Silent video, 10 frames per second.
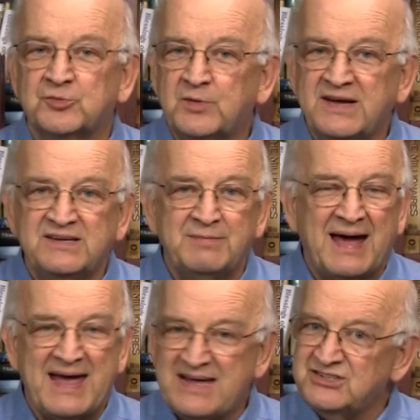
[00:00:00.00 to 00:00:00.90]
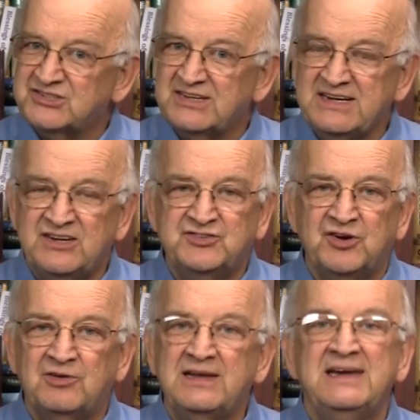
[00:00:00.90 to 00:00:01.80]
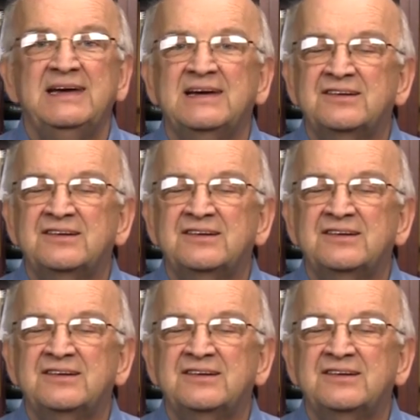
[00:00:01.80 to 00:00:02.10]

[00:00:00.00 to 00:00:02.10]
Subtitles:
directed by Angelina Jolie.